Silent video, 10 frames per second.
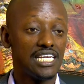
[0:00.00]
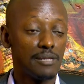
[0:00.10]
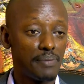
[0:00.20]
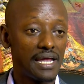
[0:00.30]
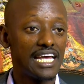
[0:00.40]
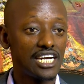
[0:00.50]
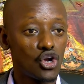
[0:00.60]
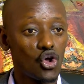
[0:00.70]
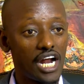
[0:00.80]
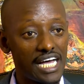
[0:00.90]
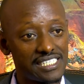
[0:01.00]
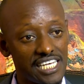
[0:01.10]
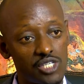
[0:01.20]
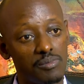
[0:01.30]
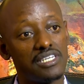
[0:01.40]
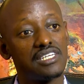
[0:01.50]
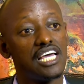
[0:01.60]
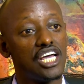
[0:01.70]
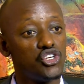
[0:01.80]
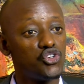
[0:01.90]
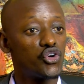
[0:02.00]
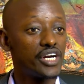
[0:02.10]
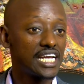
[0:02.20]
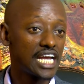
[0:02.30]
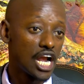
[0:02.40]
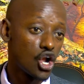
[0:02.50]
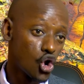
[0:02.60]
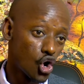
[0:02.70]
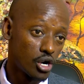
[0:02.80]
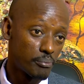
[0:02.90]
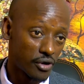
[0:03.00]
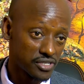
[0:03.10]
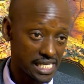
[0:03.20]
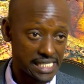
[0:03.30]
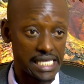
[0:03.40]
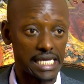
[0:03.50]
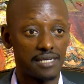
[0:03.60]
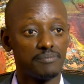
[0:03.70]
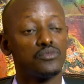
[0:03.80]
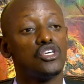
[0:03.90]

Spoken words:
Independent Loan Assessment During Loan Processing.